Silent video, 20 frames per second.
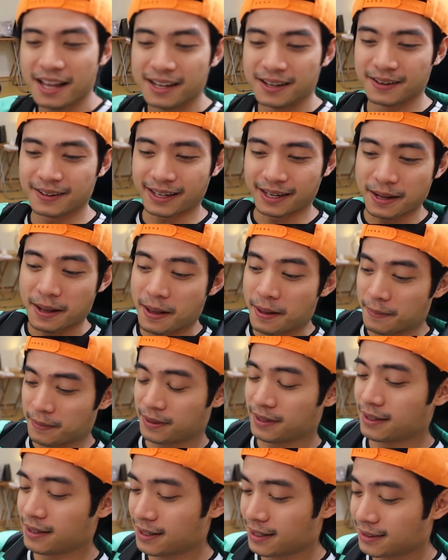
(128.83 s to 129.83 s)
Okay,
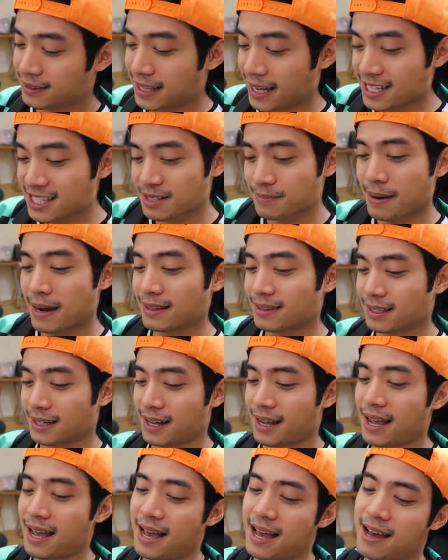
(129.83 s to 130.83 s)
the desk mat that
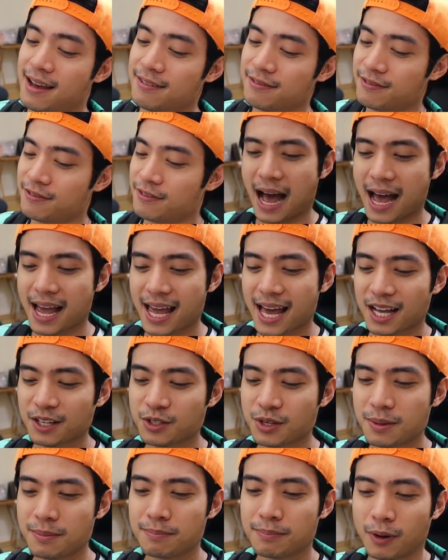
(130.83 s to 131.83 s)
I have, I
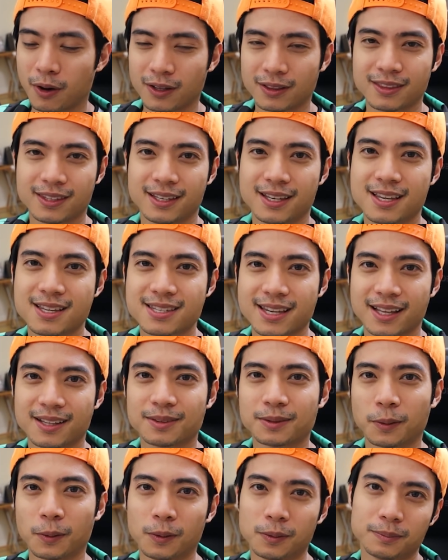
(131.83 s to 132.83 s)
actually bought this
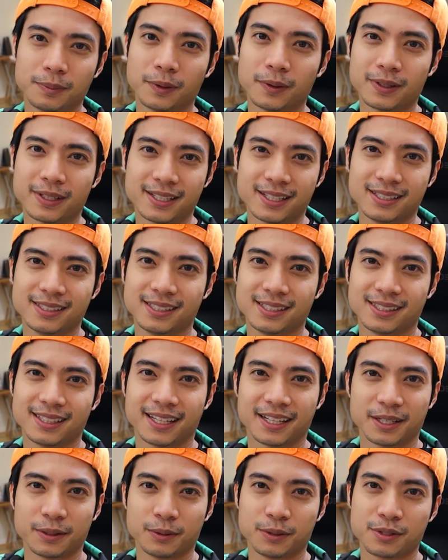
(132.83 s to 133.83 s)
and told Bonizi
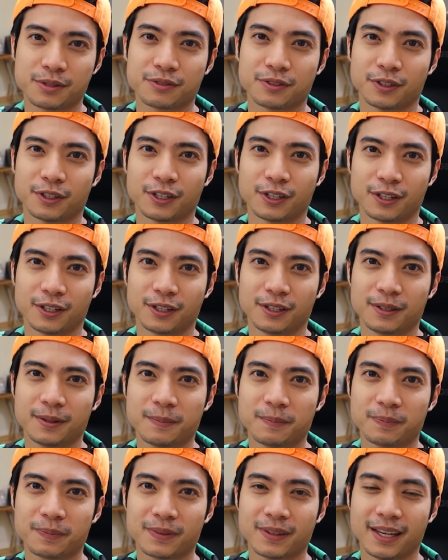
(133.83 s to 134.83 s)
that it was for her.
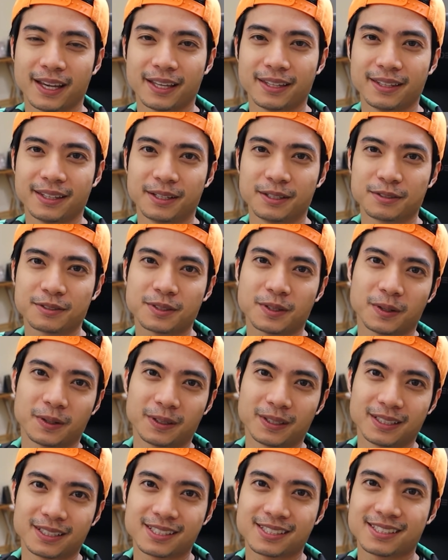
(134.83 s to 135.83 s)
And then of
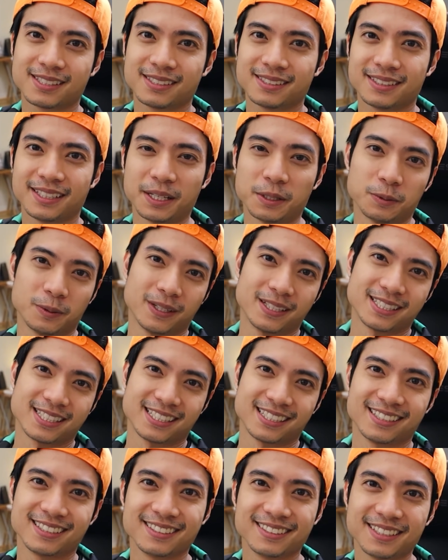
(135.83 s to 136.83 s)
course, it
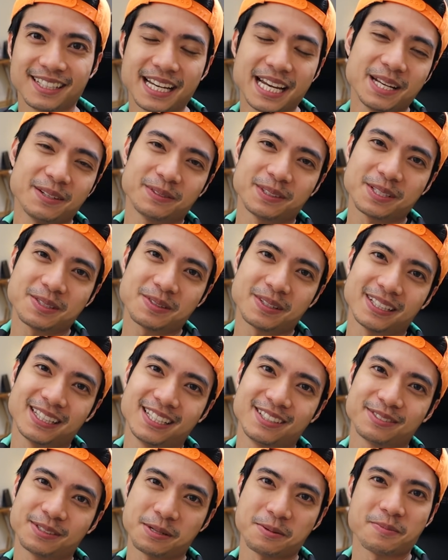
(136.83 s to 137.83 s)
wasn't. It was
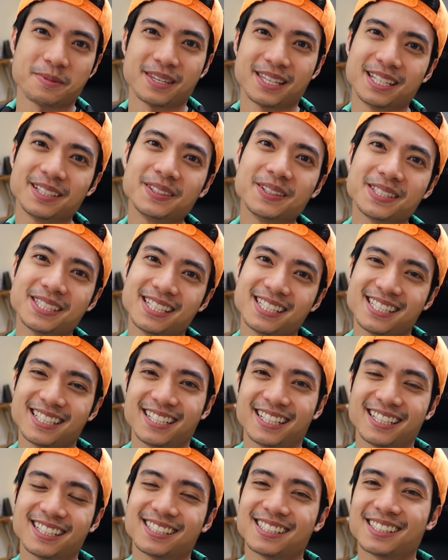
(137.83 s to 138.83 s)
really for me. It was just an
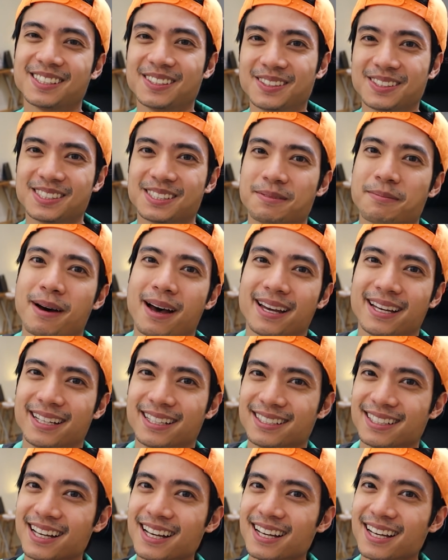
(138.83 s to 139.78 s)
excuse to buy it.